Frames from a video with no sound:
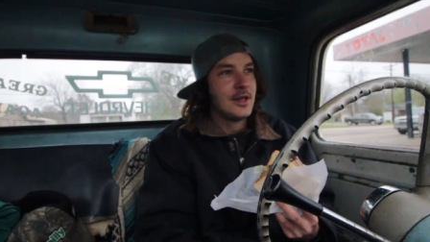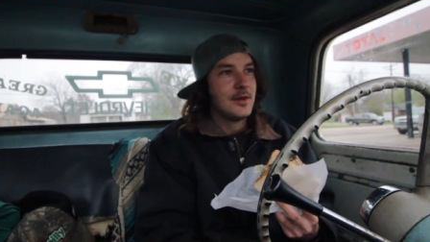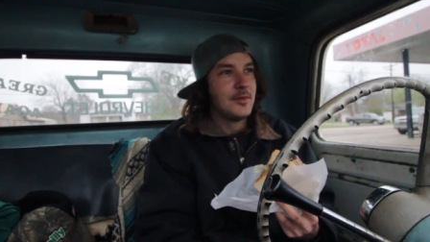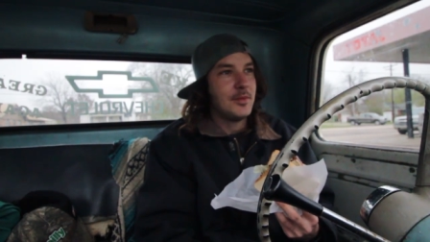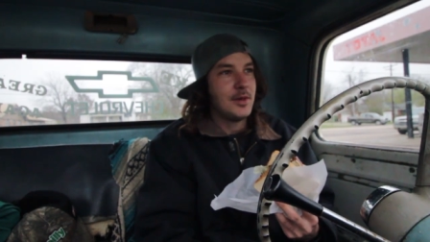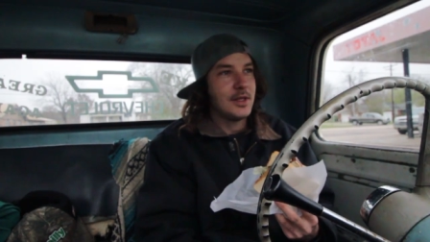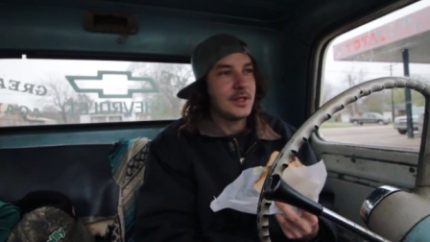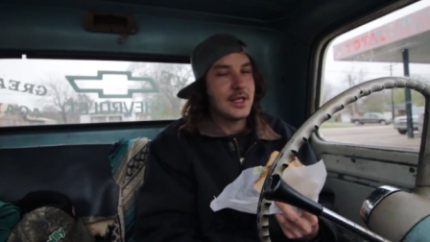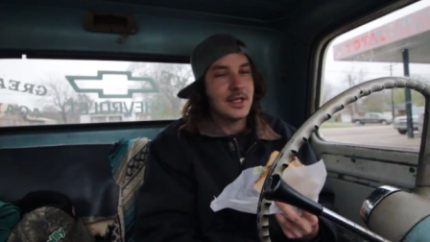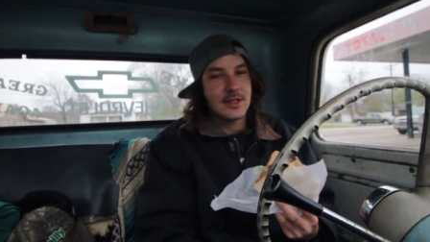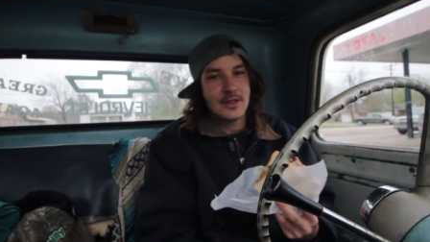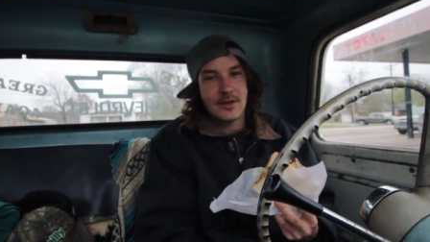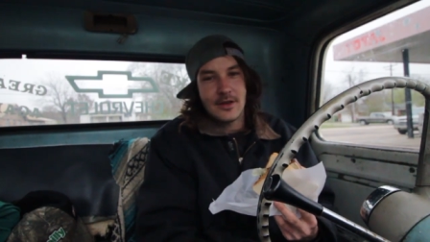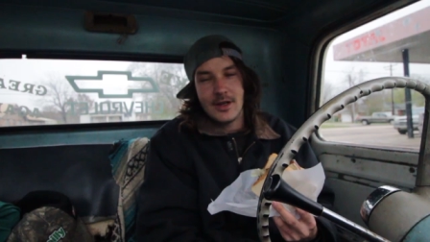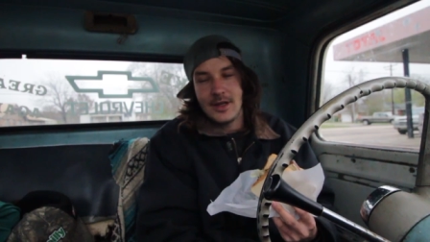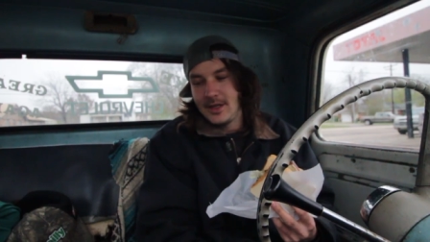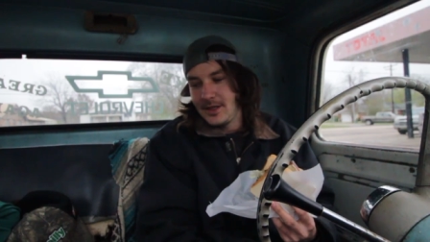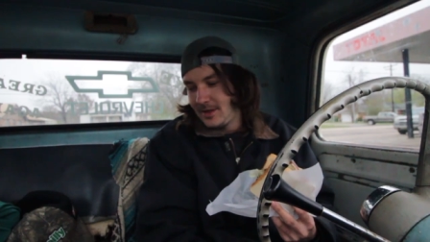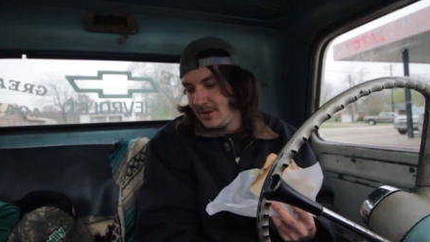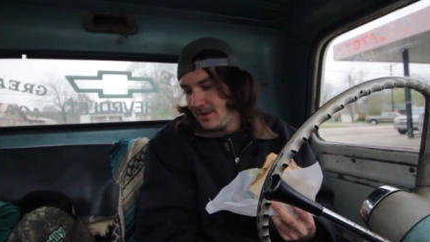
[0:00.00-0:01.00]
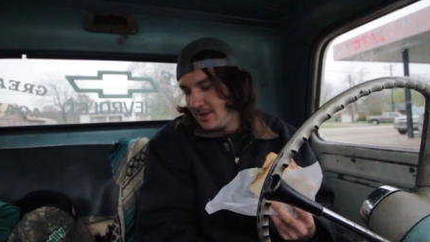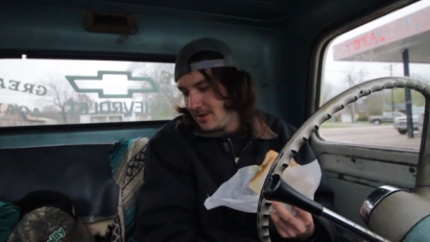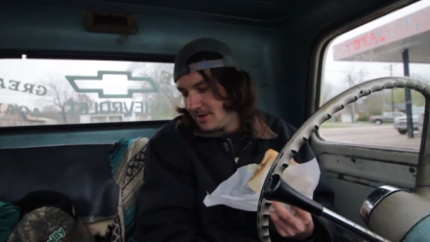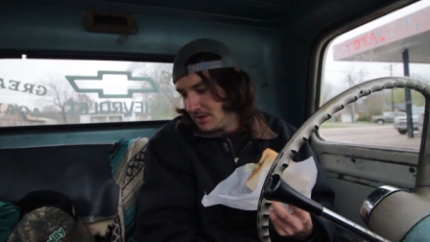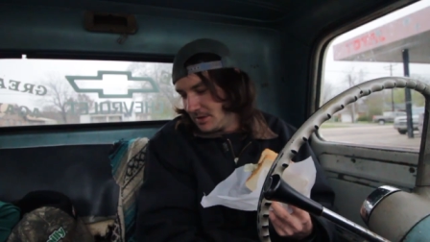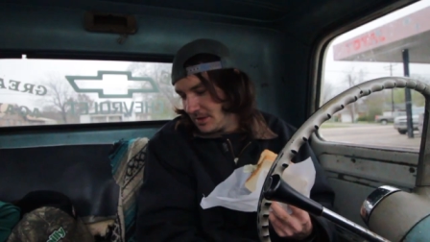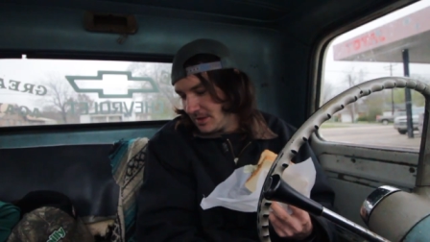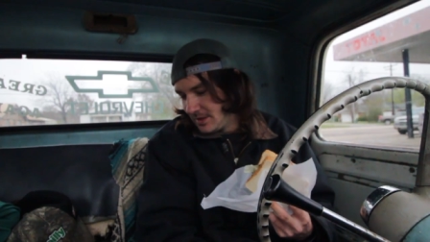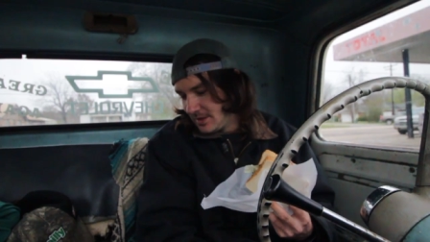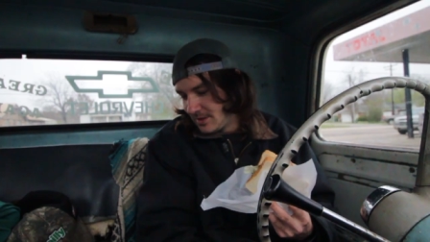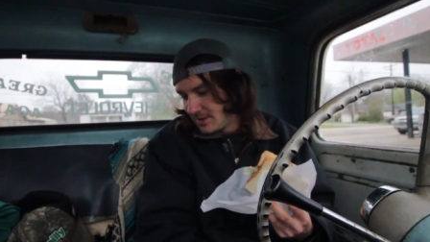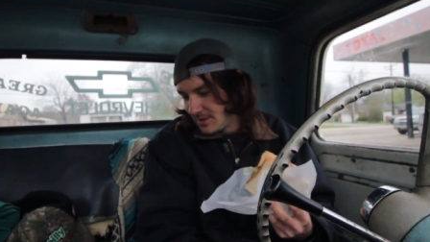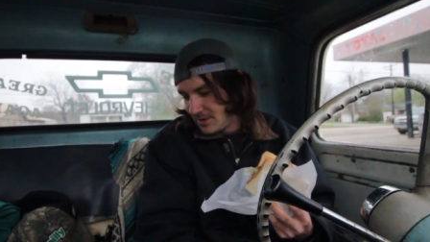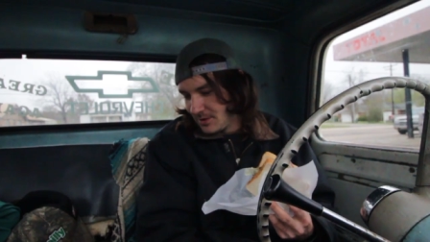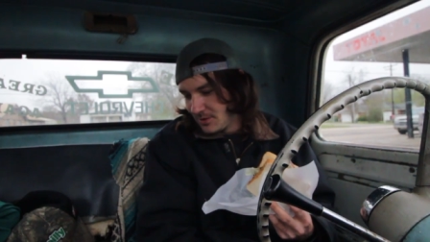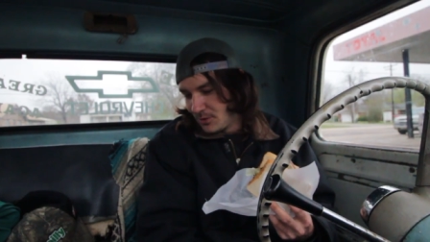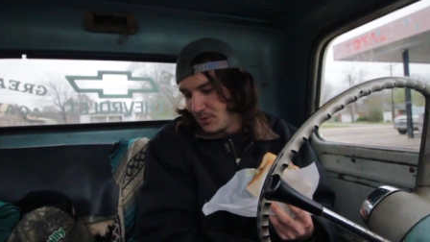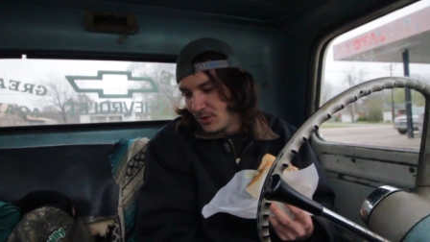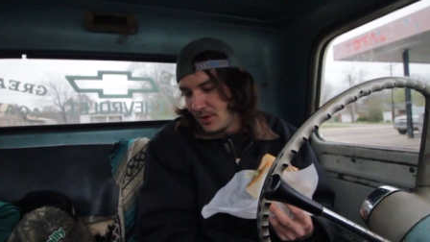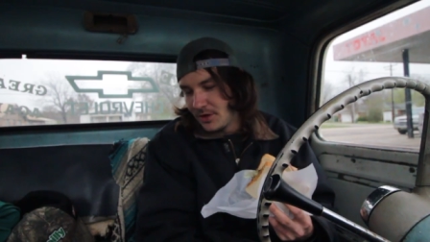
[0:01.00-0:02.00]
but that's alright you know they're
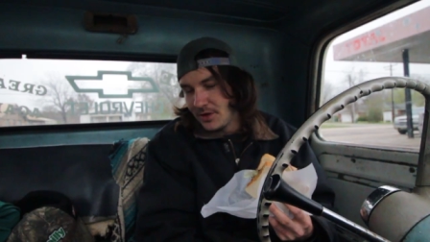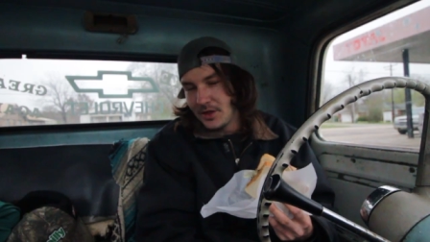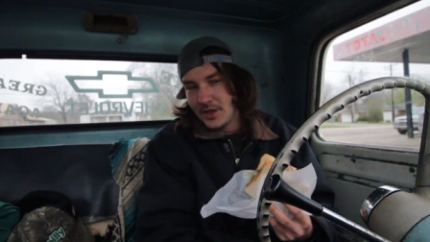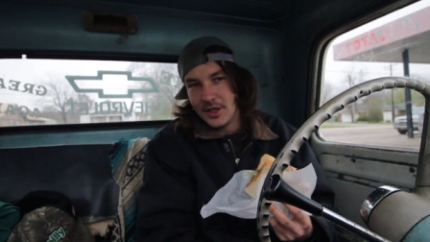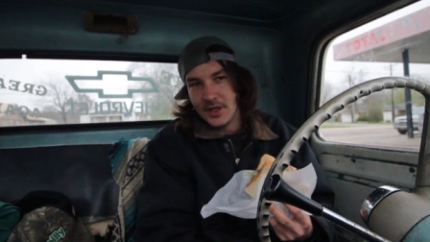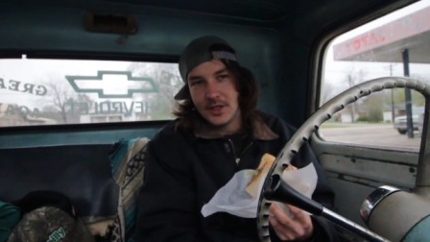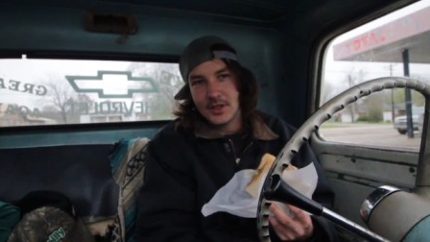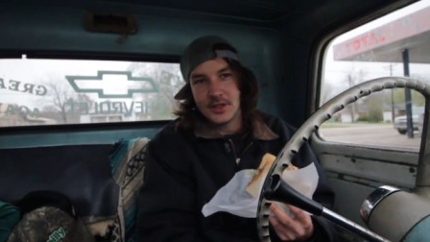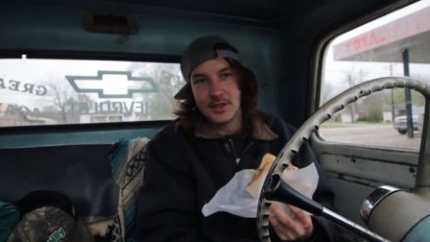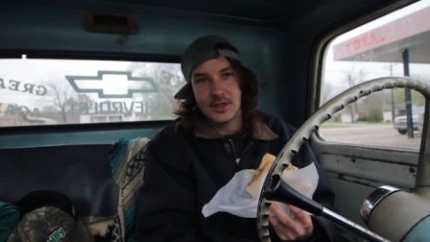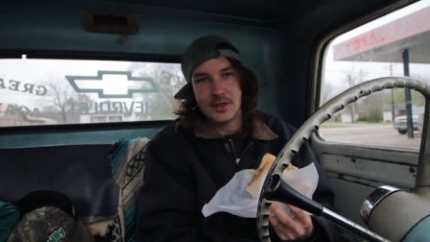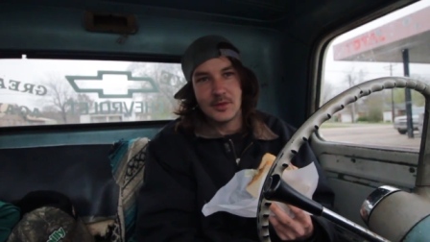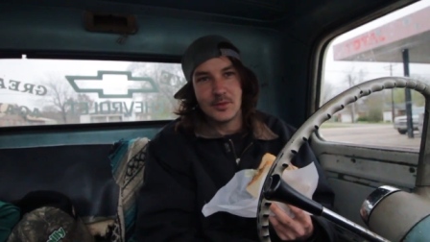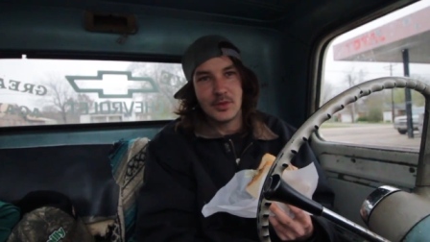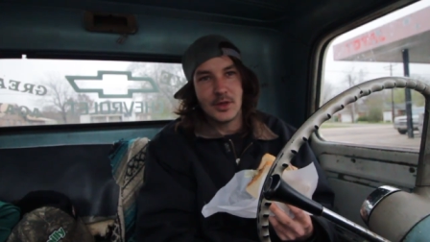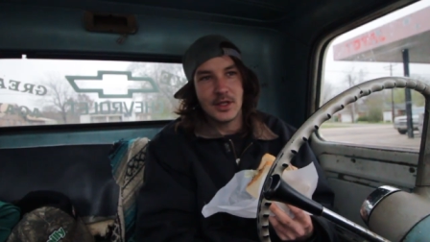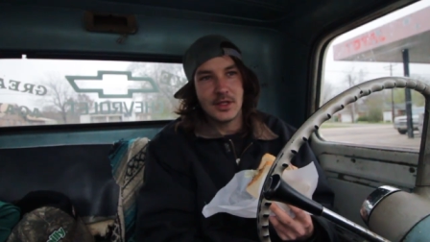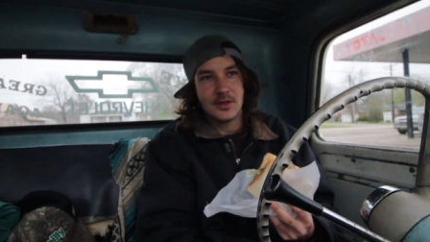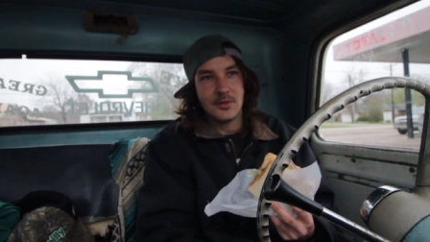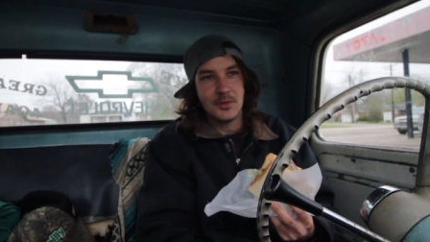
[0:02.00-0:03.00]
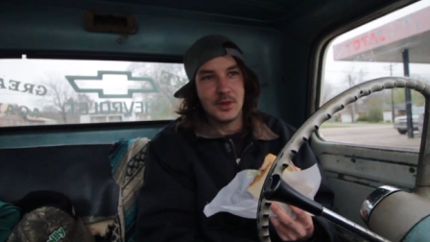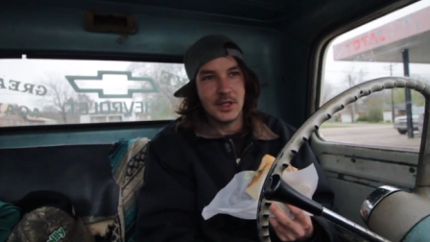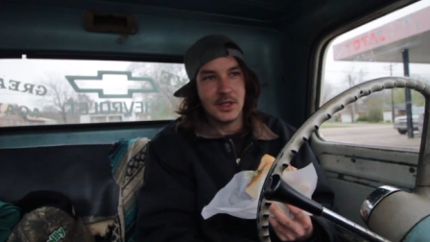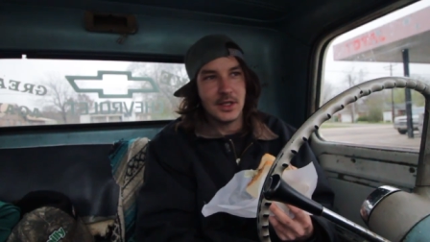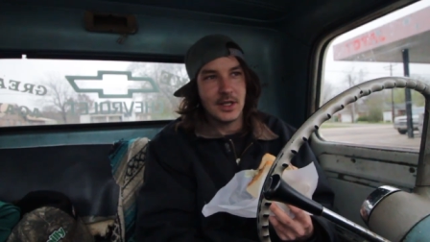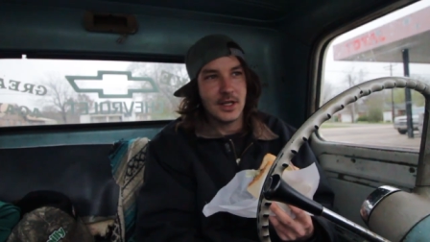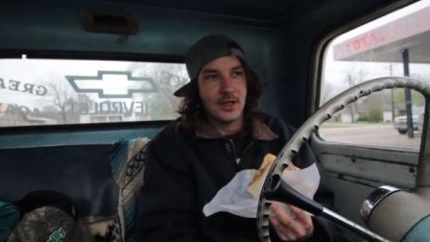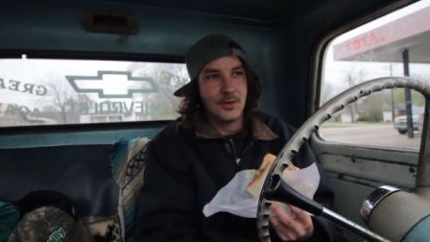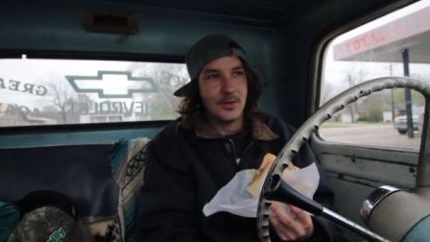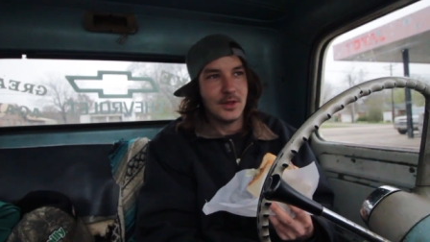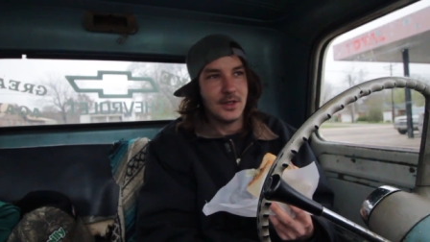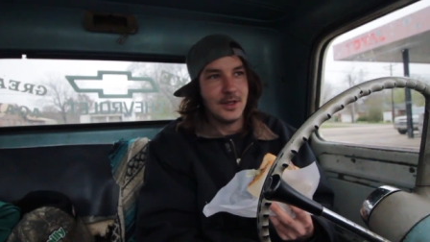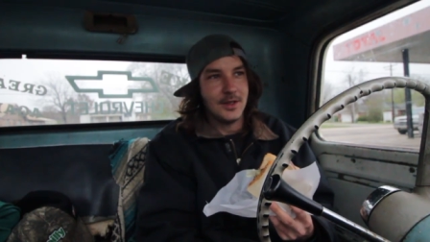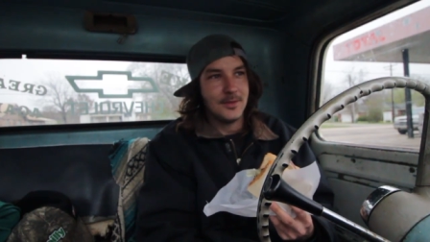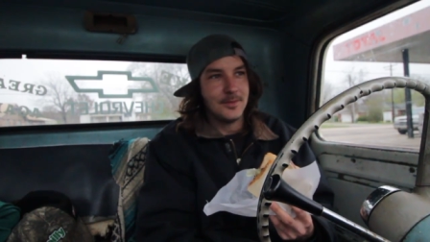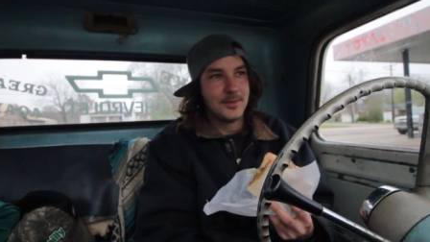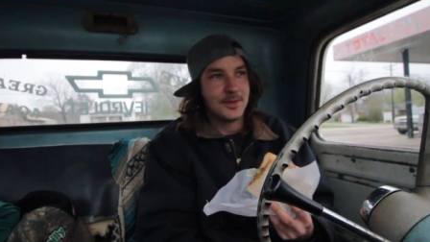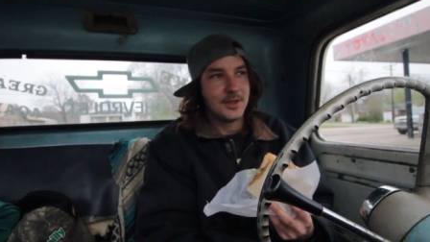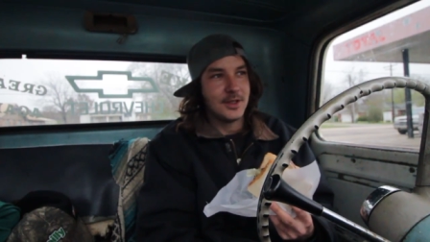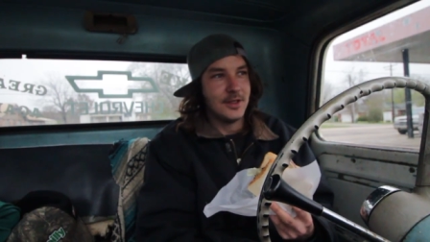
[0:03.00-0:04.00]
still worth it it's just the price of meat kinda went
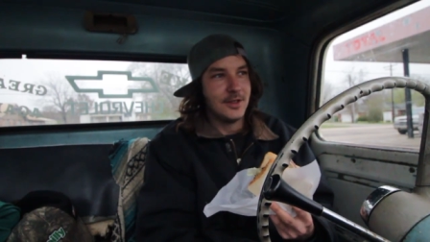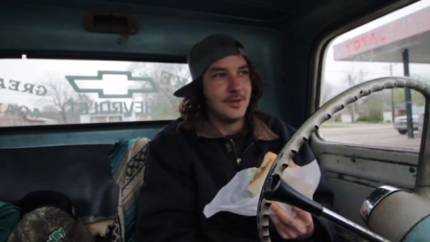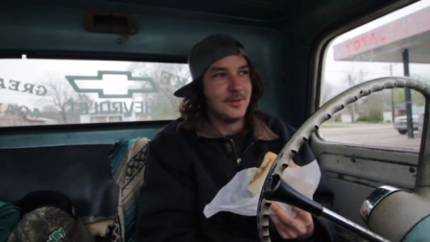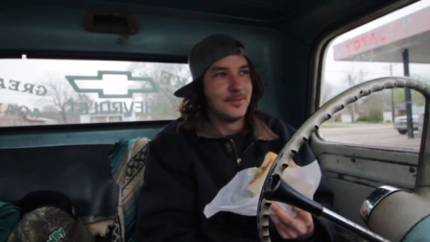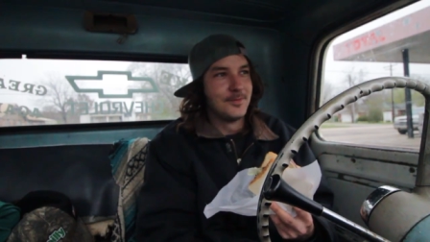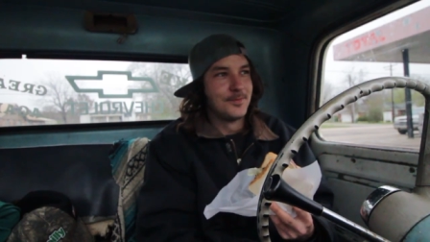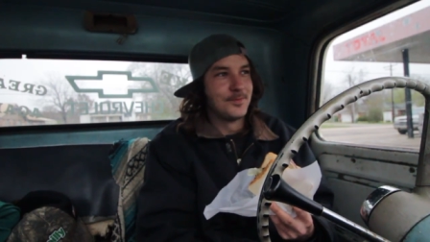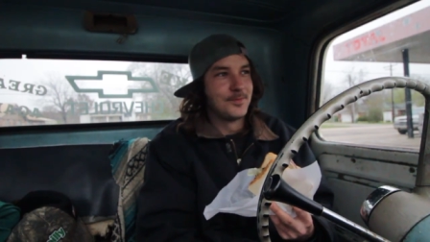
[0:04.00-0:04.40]
up so